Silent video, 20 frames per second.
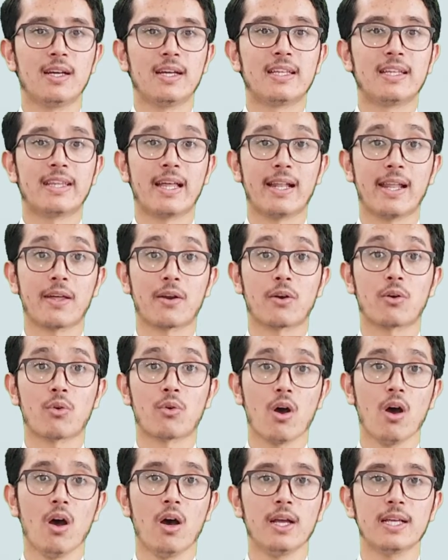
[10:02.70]
the letter
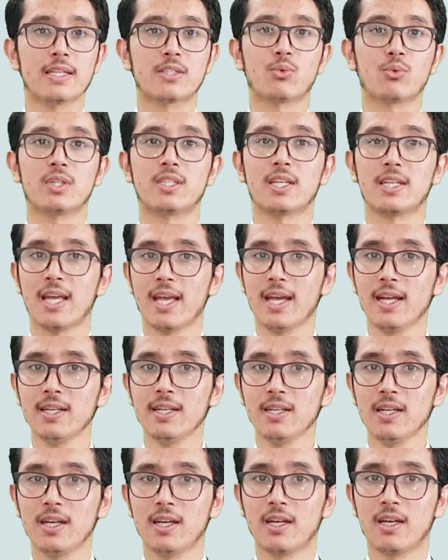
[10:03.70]
Ra is written
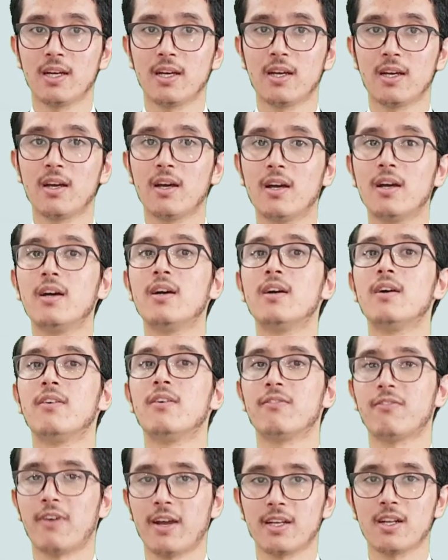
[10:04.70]
in
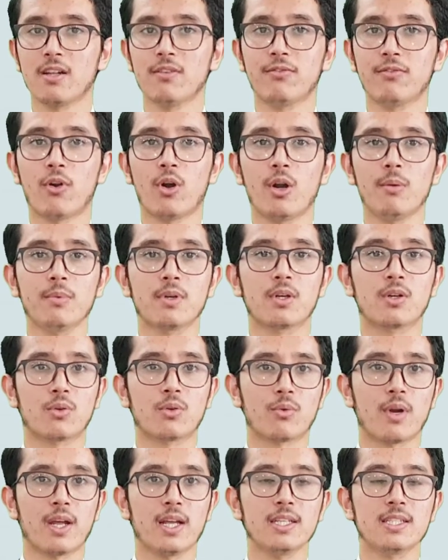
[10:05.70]
final form.
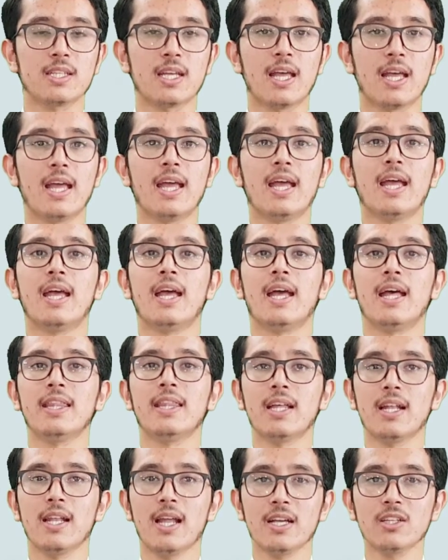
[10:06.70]
Great. In the
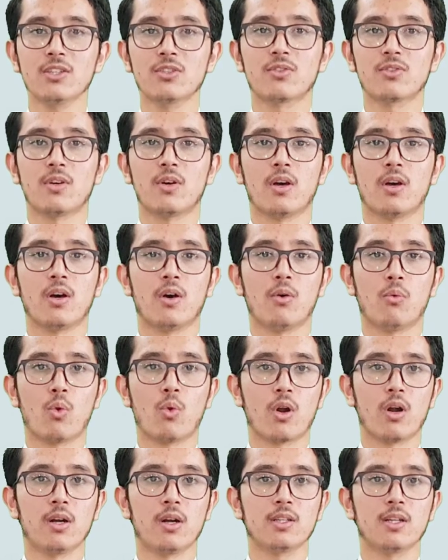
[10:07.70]
last
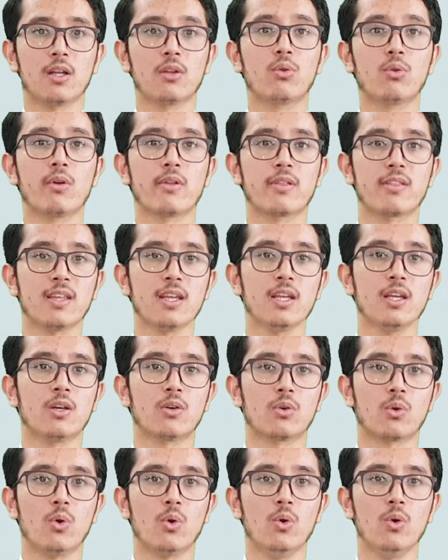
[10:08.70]
word,
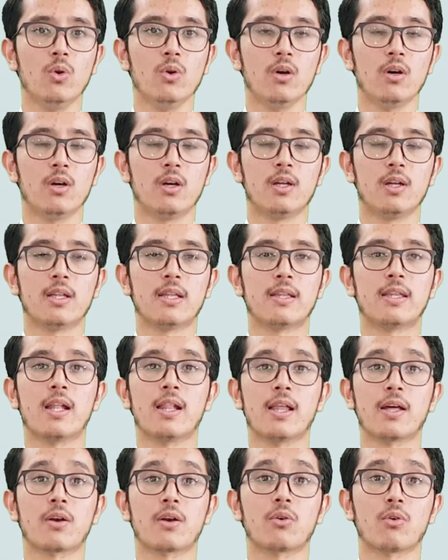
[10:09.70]
Tuthiru, the
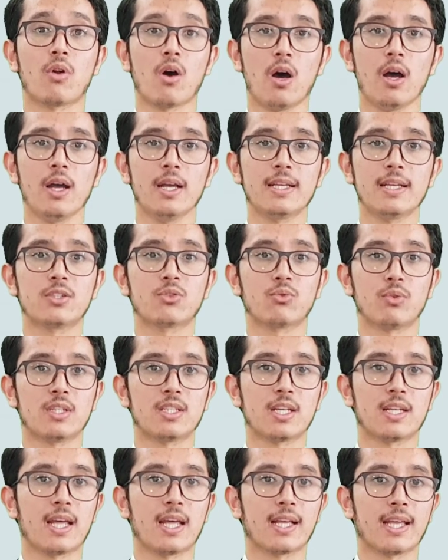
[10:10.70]
letter Ra is
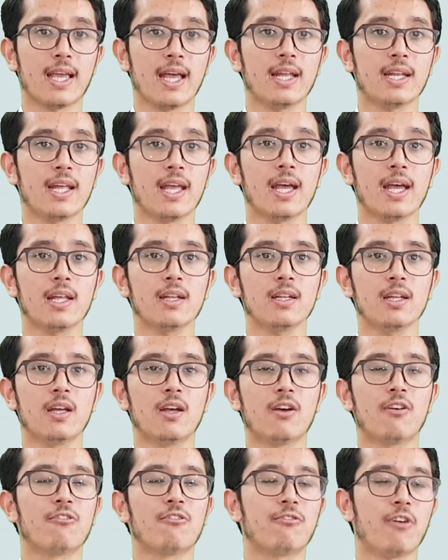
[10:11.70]
written again in
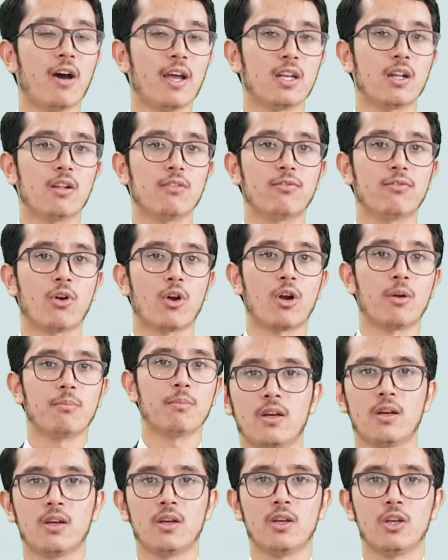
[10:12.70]
final form.
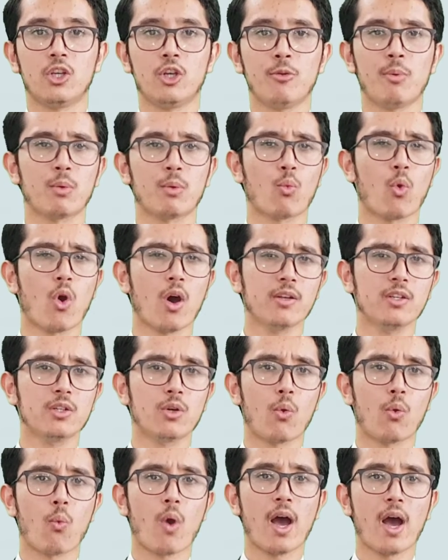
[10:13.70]
You might wonder
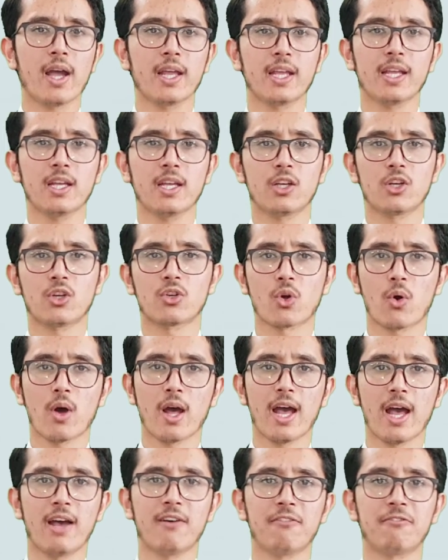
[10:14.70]
why you don't
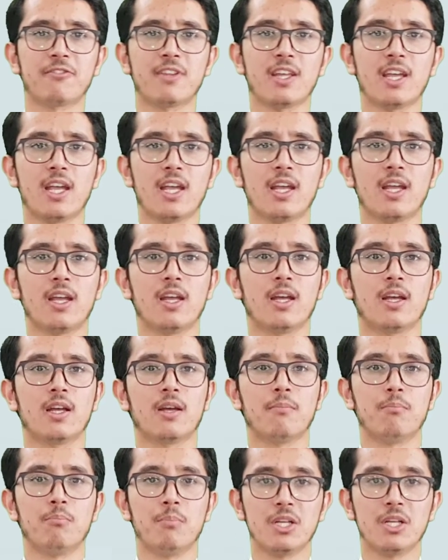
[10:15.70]
have the
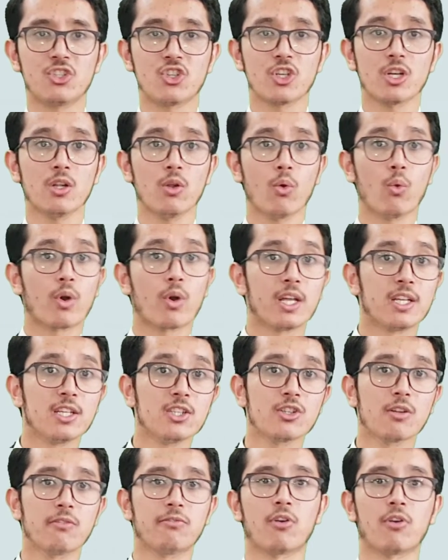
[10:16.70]
middle or
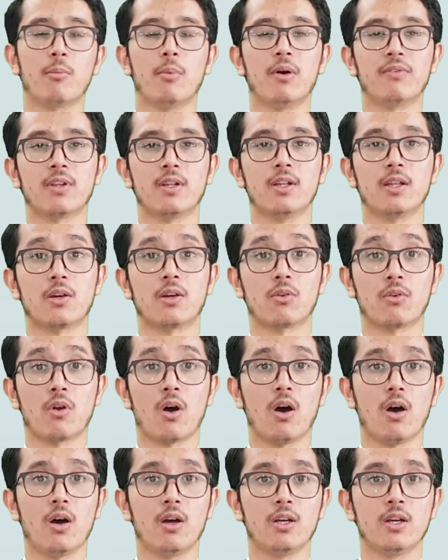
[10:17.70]
initial form of the letter
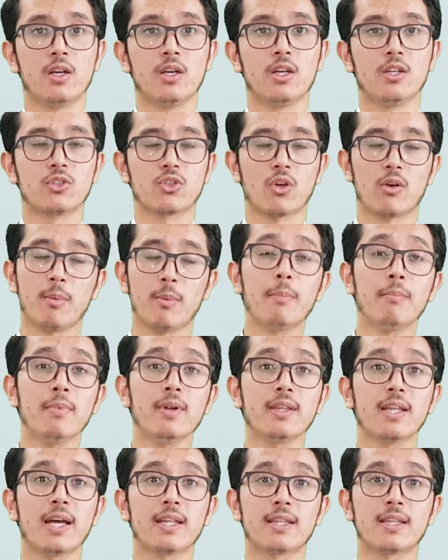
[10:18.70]
Ra. So remember
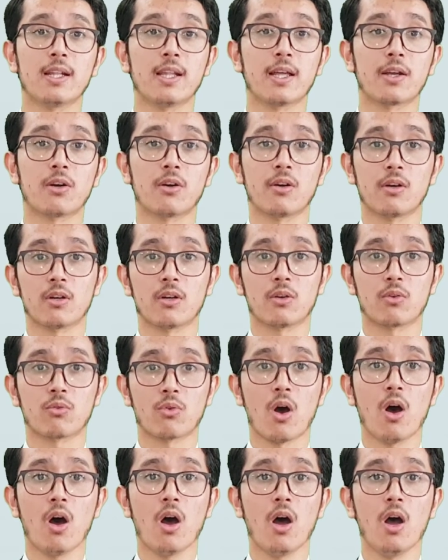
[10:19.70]
that the letter
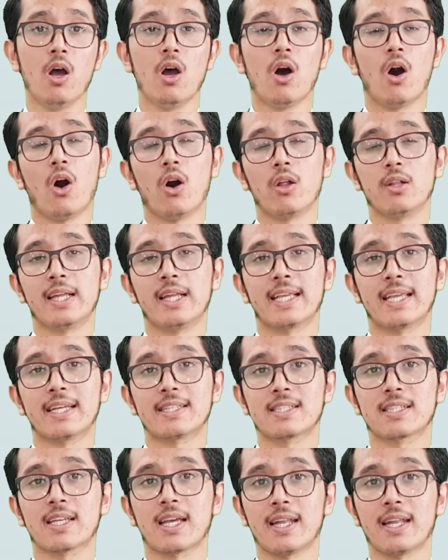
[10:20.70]
Ra only
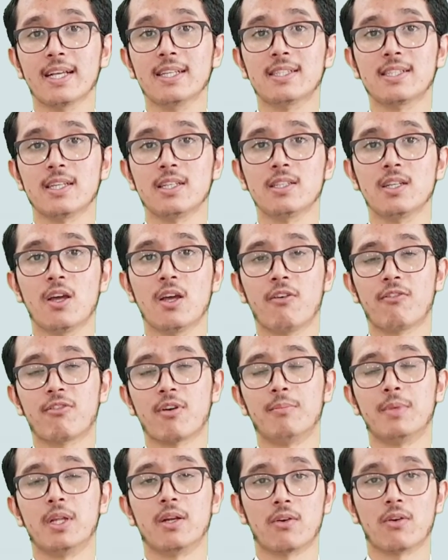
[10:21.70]
gets connected from
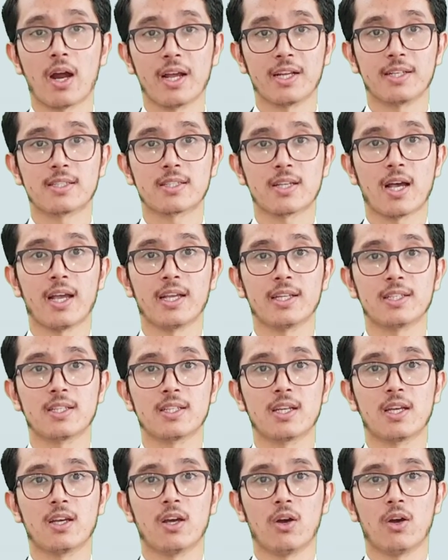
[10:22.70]
the right side.
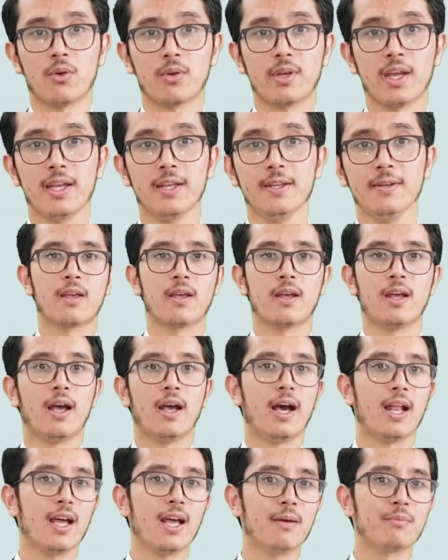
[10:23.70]
Okay?
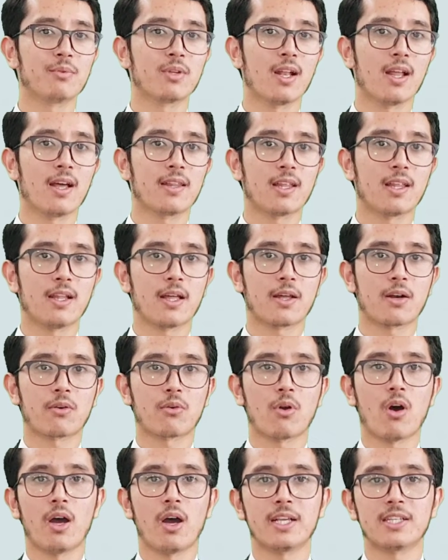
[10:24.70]
Alhamdulillah, the letter
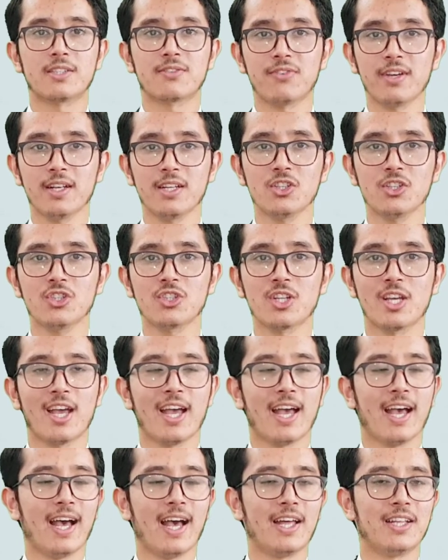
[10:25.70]
Ra is finished.
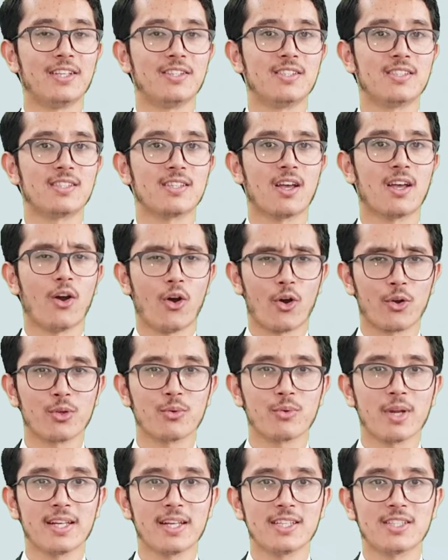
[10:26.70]
And are you
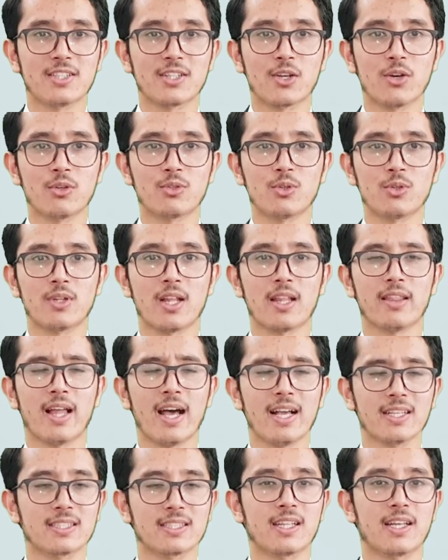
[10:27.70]
ready to go to the
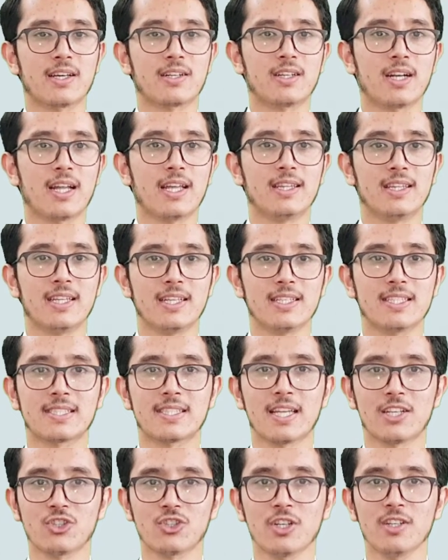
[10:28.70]
last letter in this
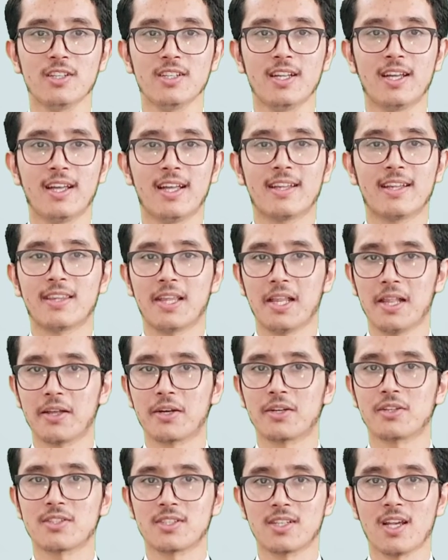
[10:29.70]
session? The
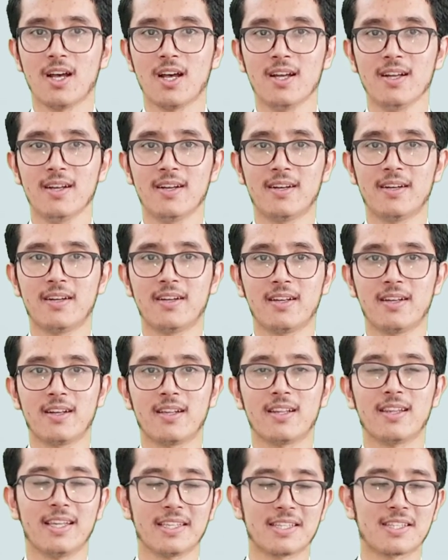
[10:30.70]
letter Za?
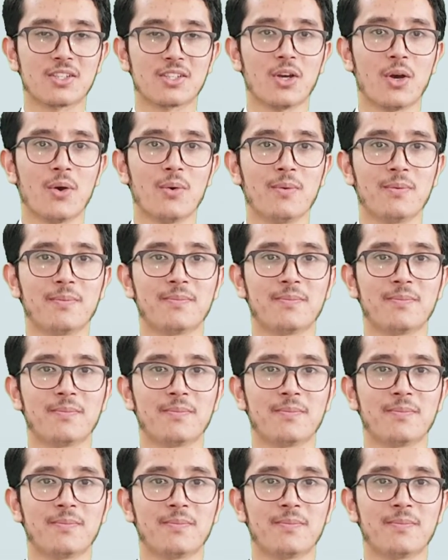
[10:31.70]
Let's go.